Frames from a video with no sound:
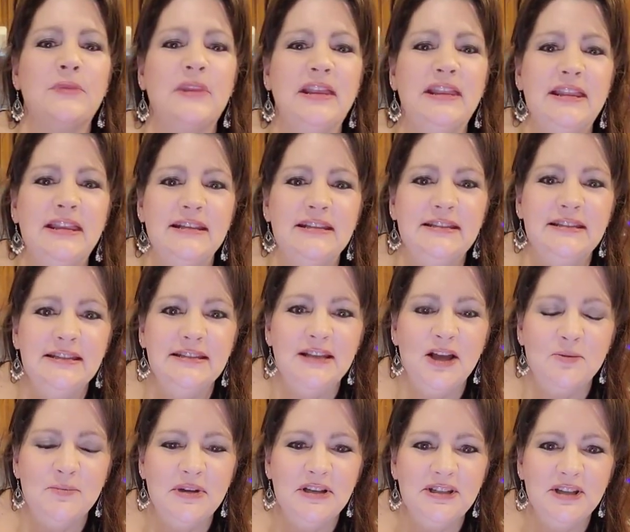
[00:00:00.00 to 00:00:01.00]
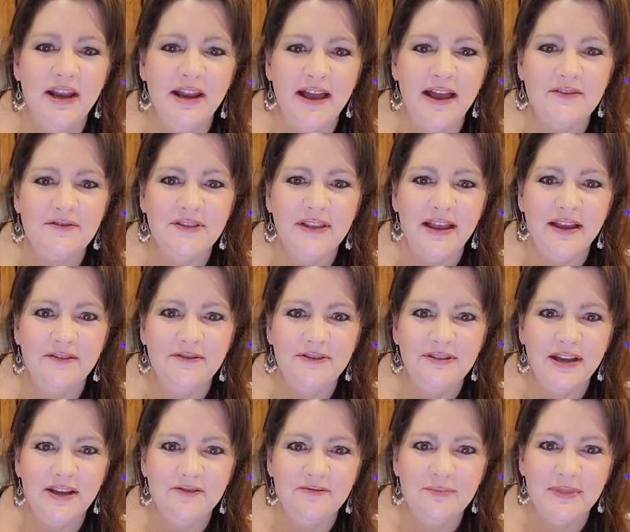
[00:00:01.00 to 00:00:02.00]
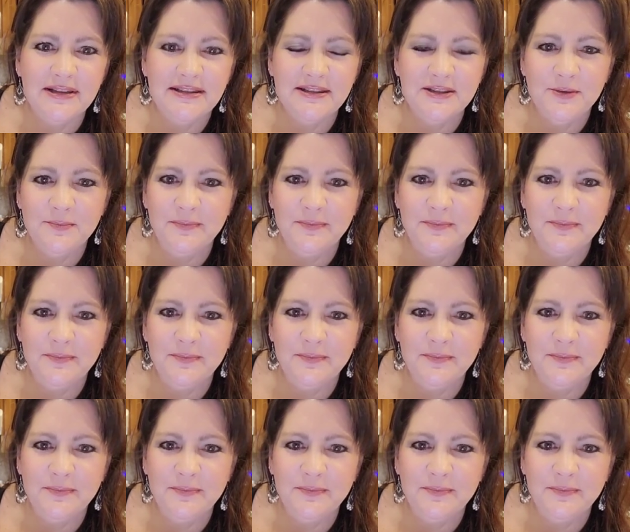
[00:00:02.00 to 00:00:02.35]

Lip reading: this is how much I have left of my soup